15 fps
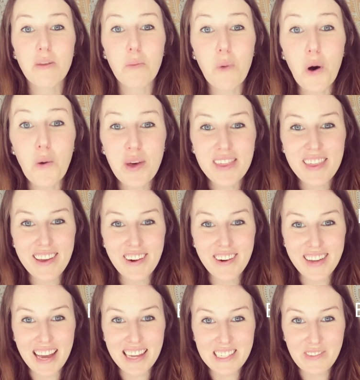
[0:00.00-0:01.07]
the moment that your
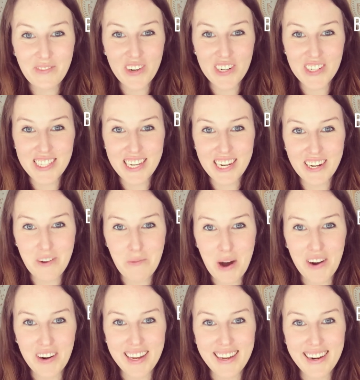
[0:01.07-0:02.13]
guests first hear
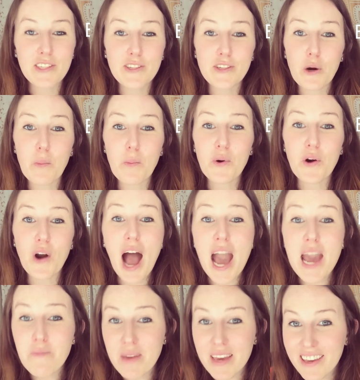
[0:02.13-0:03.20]
about it. So
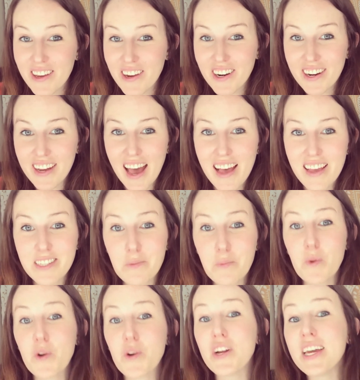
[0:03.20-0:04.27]
priming your guests,
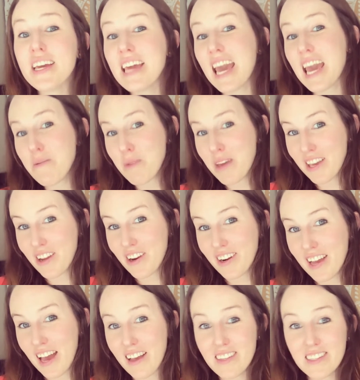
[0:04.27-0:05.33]
pre-gaming your
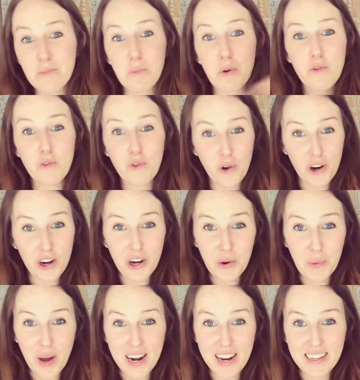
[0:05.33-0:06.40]
guests before your
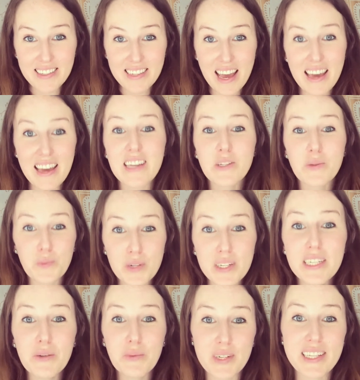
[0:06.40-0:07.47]
wedding day is
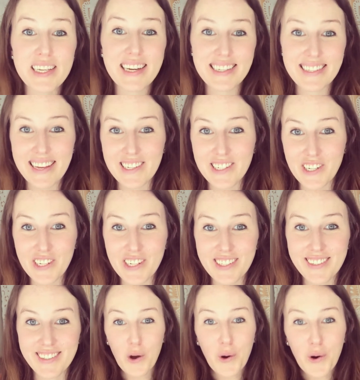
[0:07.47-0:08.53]
really essential.
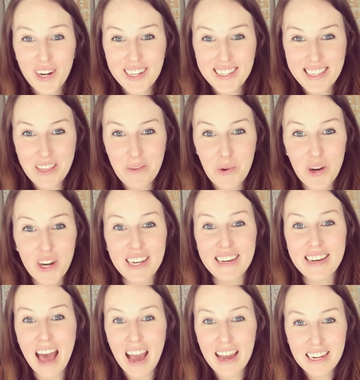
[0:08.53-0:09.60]
According to the book,
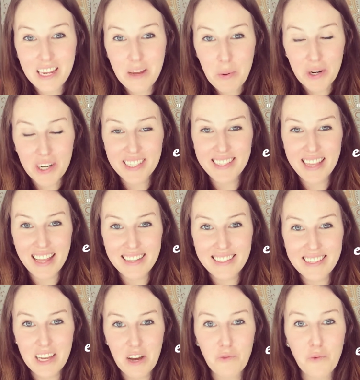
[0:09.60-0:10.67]

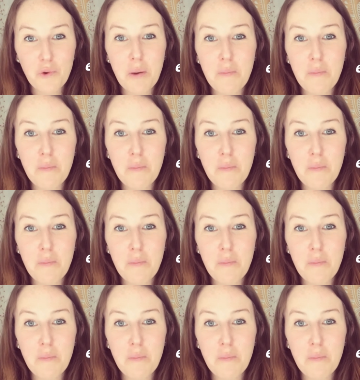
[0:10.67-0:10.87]
90% of what